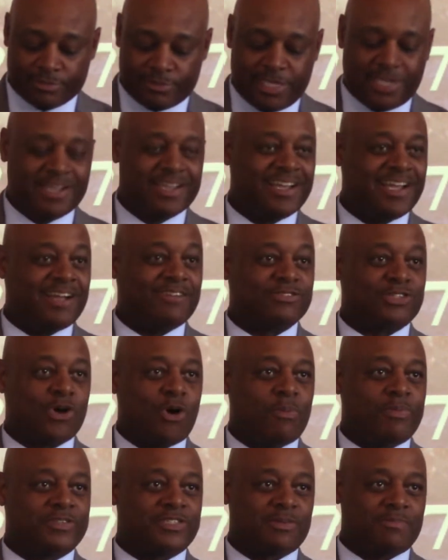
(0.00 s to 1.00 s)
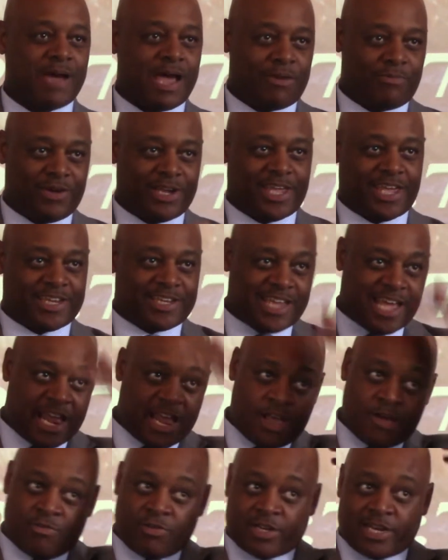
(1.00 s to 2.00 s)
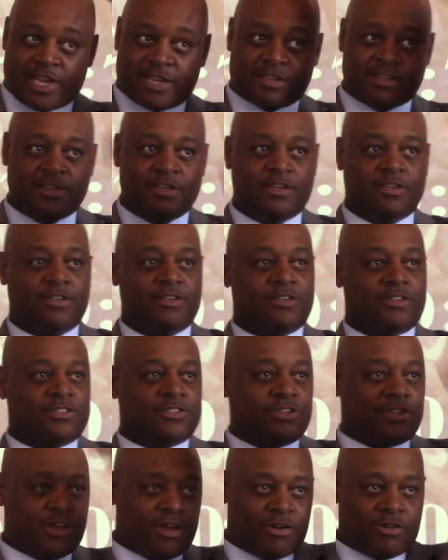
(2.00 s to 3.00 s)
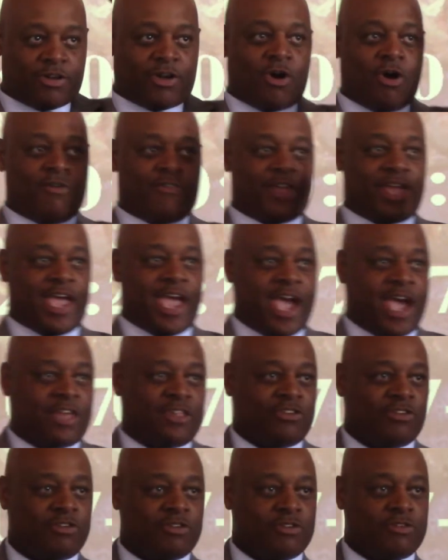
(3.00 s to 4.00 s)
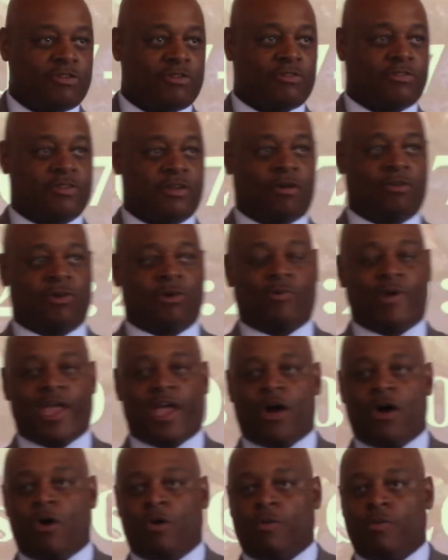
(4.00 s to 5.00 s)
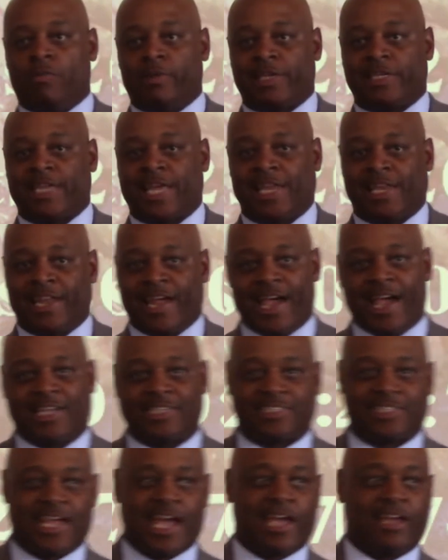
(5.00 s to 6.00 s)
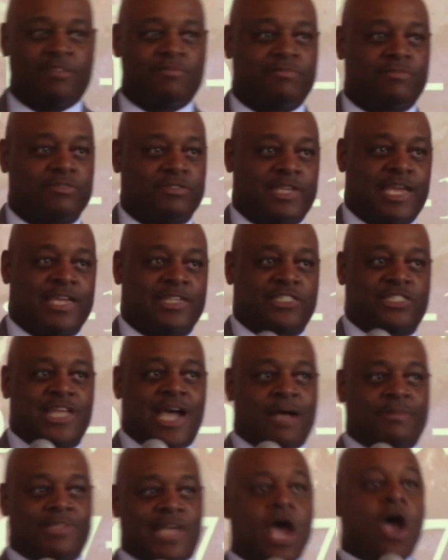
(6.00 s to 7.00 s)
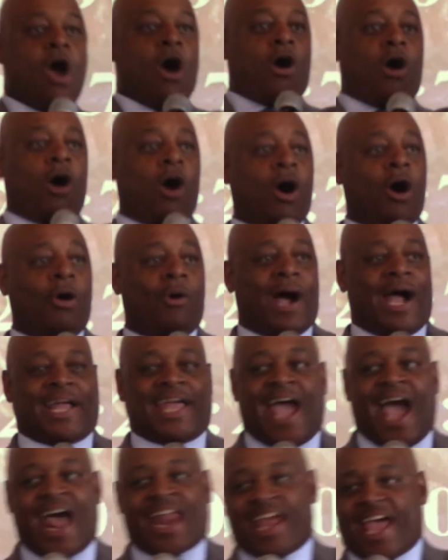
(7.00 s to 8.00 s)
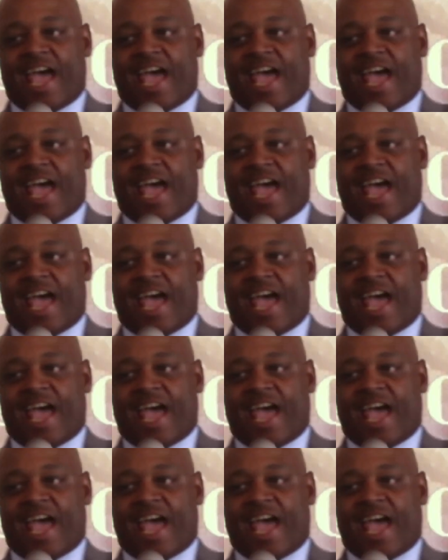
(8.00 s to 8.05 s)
I was hoping somebody would get that. I wanted that, you know, go over your head. You're on the way home at that last light. When that stops. Oh, I got it.